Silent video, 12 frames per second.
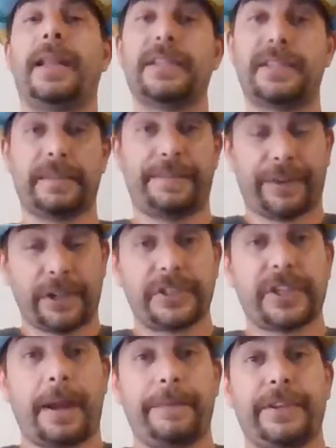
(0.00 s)
This is the first
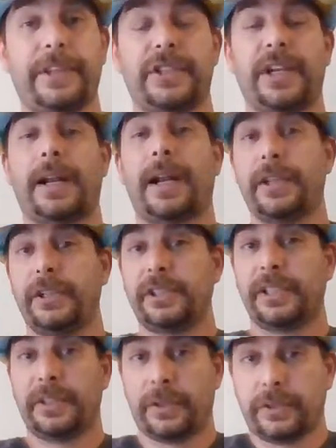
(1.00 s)
time for the channel. I
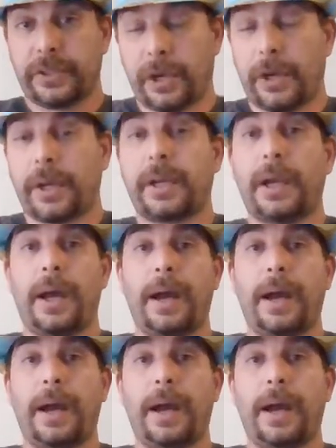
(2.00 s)
usually don't talk